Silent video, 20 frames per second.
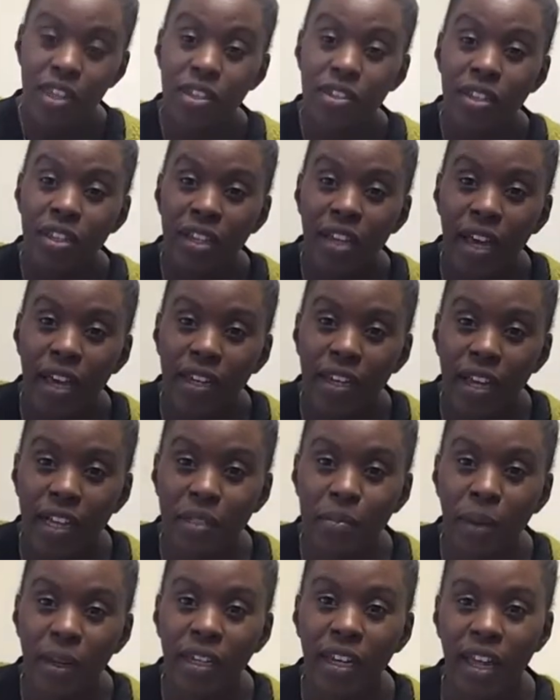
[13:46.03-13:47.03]
yeah, next
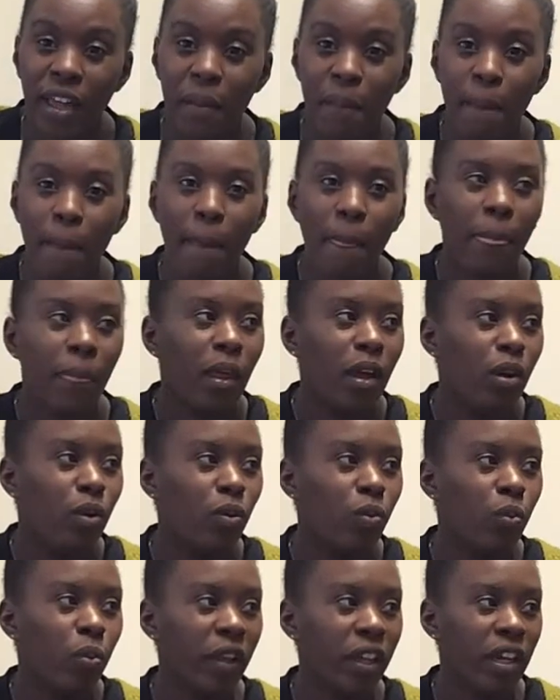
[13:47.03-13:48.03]
Monday
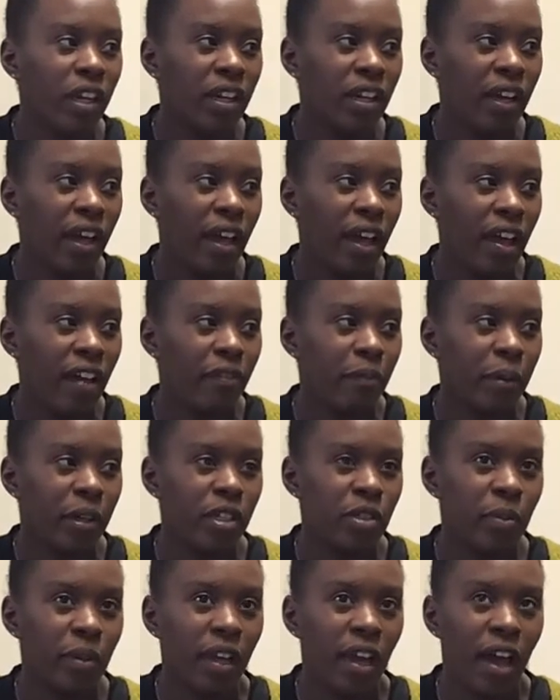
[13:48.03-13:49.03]
we are going to have, because
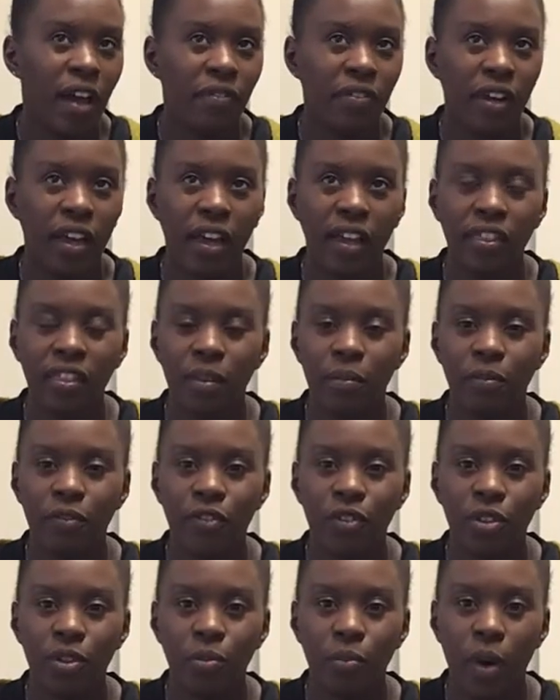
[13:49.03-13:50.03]
we haven't had them
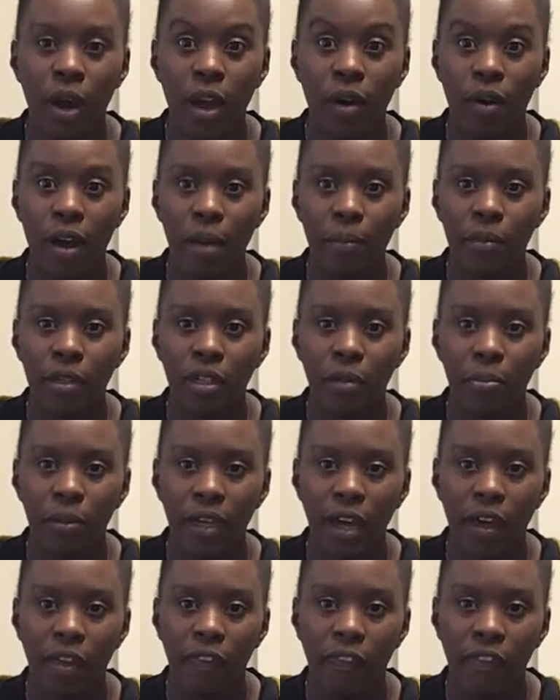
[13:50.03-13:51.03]
for a while, I'm going to bring
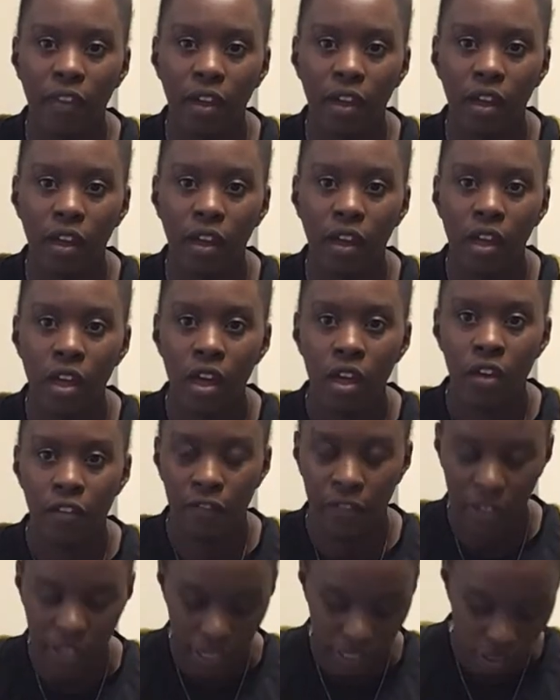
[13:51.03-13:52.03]
out the
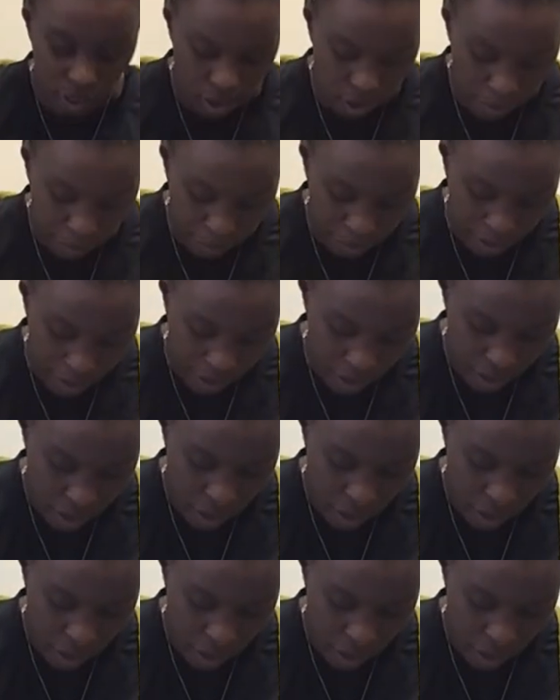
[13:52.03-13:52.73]
fajita hot plate.